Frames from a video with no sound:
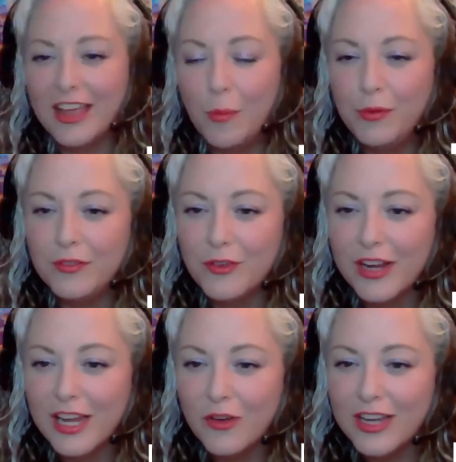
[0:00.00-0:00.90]
couple of
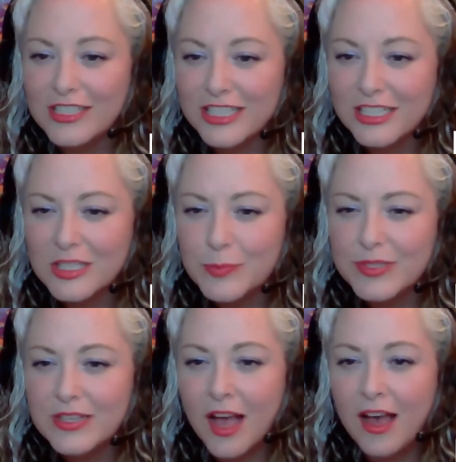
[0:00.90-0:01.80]
great questions.
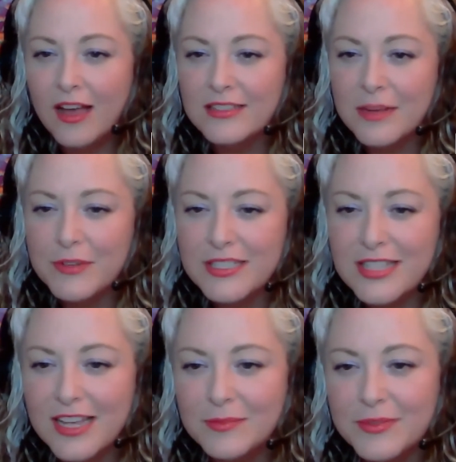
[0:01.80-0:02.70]
But Deborah says,